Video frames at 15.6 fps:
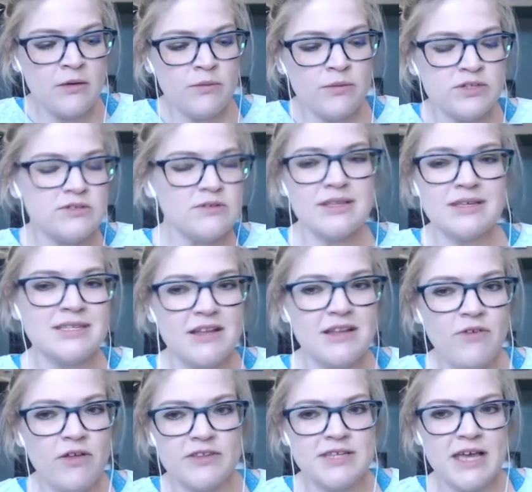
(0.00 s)
doing this stuff
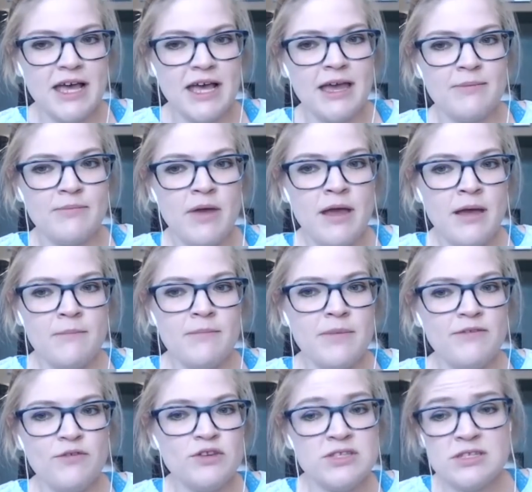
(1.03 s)
all the time. But
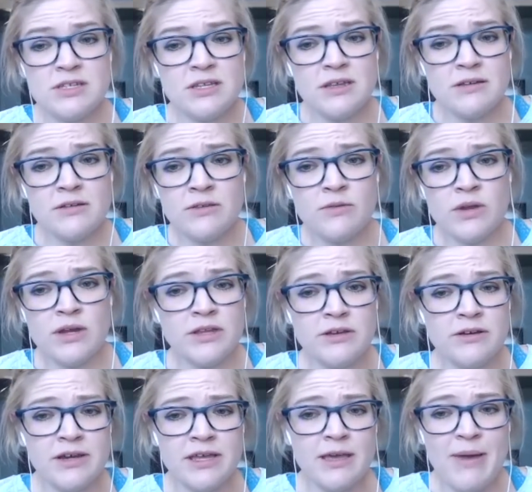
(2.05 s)
if you still want to
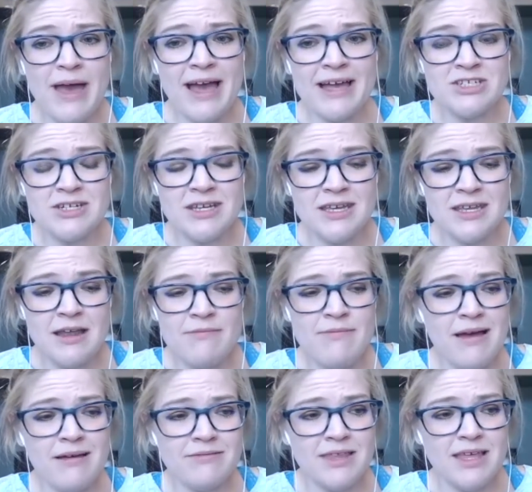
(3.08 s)
learn and get passionate
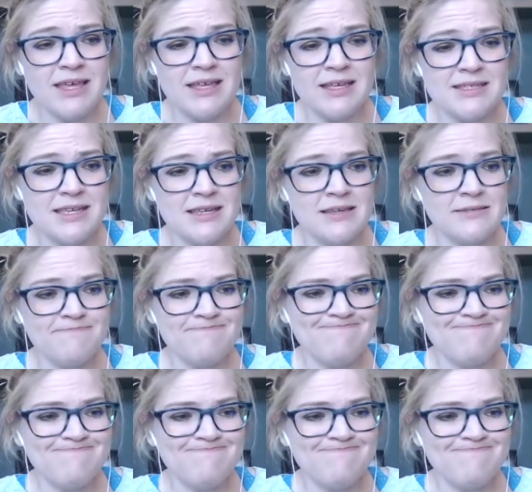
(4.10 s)
about things and